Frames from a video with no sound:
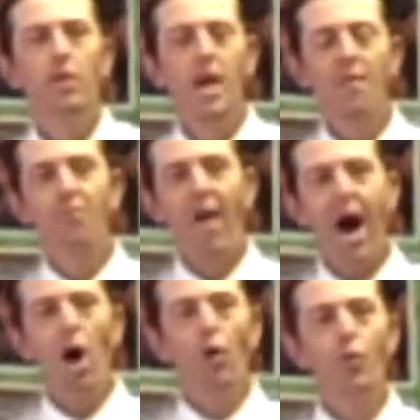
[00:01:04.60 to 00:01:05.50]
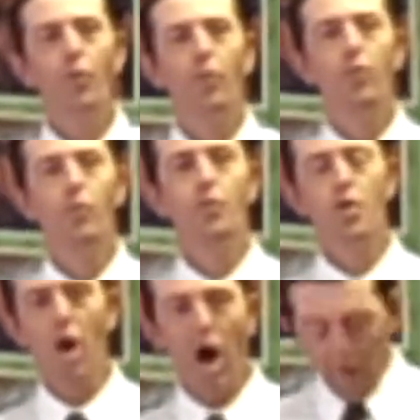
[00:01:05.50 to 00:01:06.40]
If thou
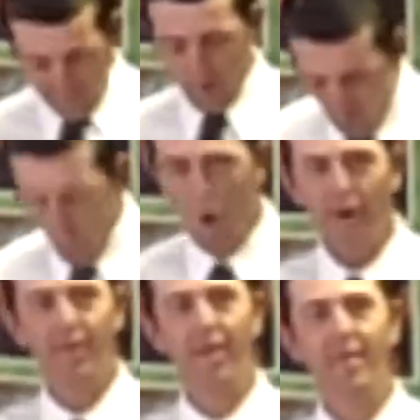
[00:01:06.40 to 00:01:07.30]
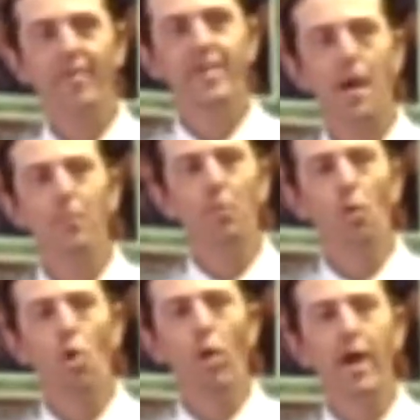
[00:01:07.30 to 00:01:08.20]
do not do what is
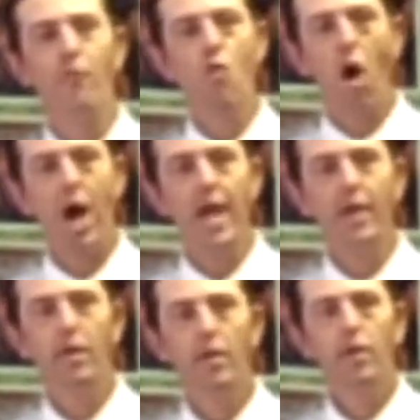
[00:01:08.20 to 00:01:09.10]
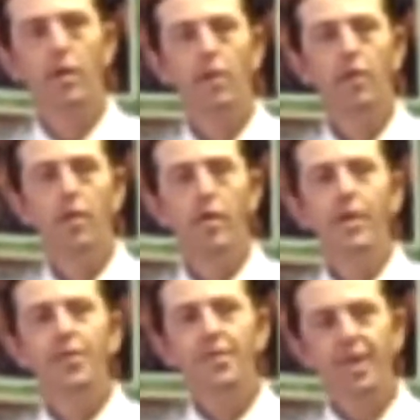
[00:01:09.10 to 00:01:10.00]
acceptable and right,
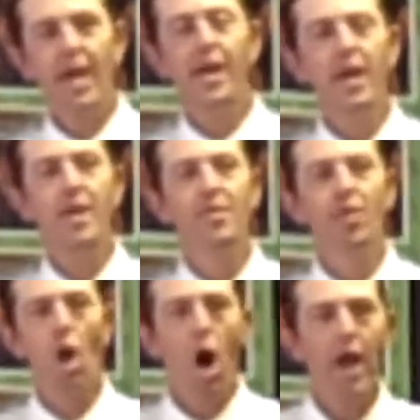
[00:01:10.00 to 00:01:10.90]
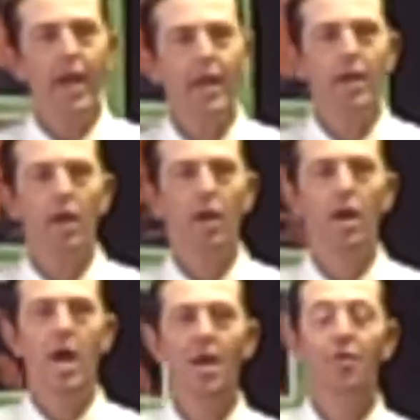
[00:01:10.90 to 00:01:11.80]
sin is lying
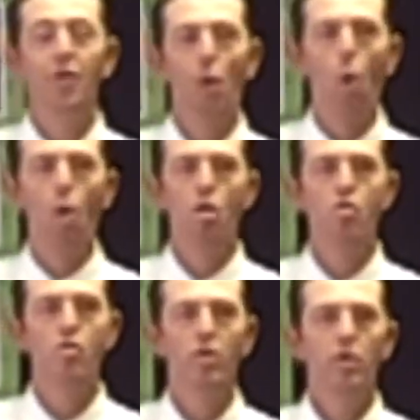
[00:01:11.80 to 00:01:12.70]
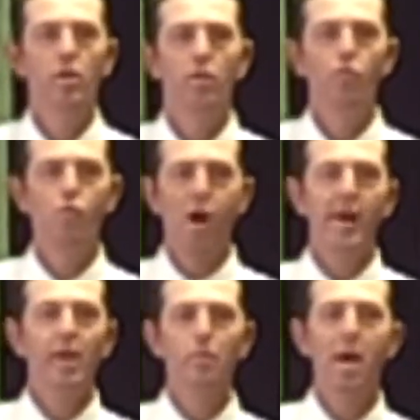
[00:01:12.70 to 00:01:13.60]
at the door,
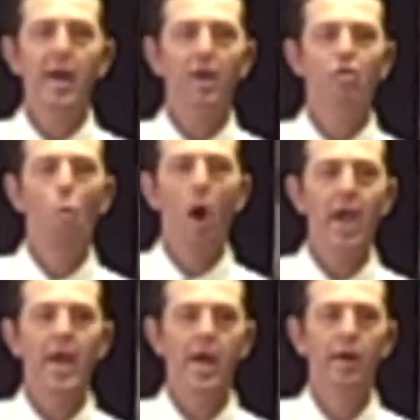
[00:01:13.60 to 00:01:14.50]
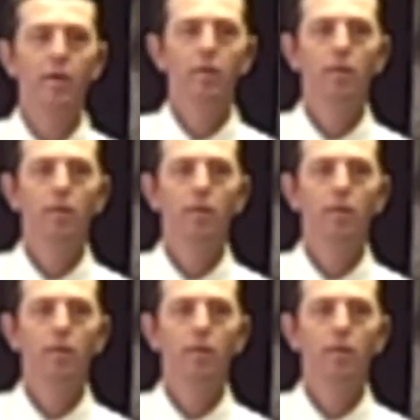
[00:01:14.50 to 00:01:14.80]
ready to make its way in,